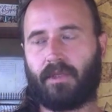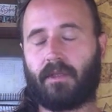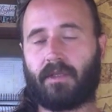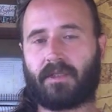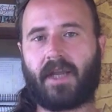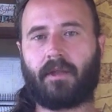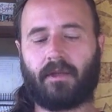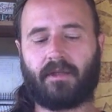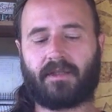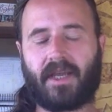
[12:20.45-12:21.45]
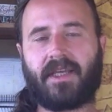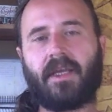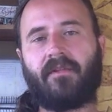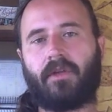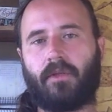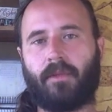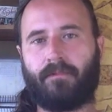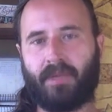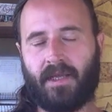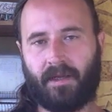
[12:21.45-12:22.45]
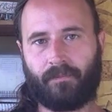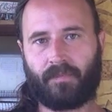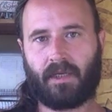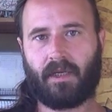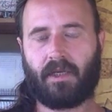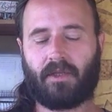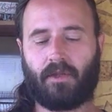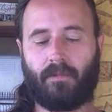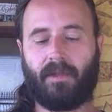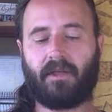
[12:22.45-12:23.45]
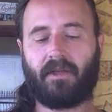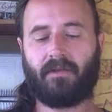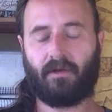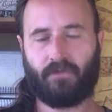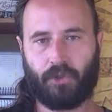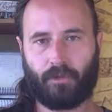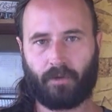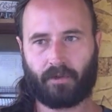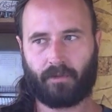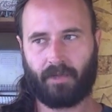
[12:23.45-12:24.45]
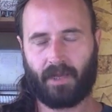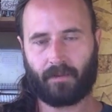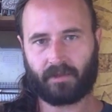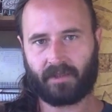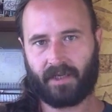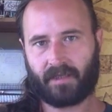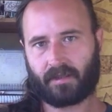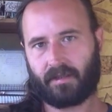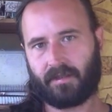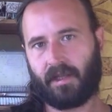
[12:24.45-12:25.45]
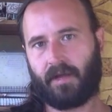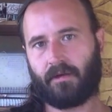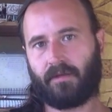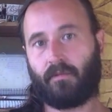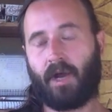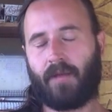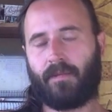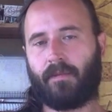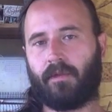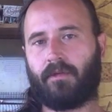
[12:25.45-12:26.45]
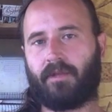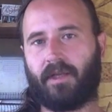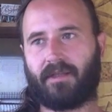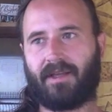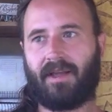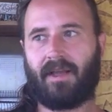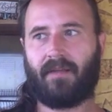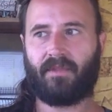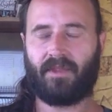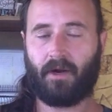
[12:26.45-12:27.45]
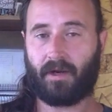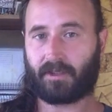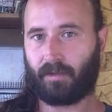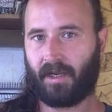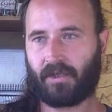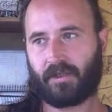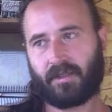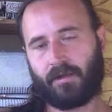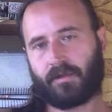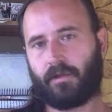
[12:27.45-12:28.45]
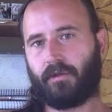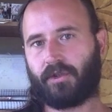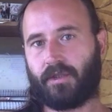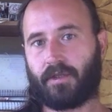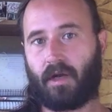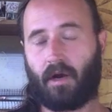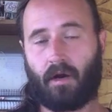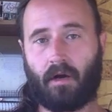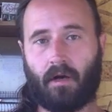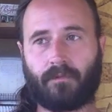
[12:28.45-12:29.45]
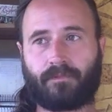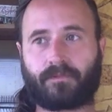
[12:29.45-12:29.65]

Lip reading: the psyche of a human being. The ability of Jupiter to be able to dig into these layers of why people do things. Their explanations and their solutions are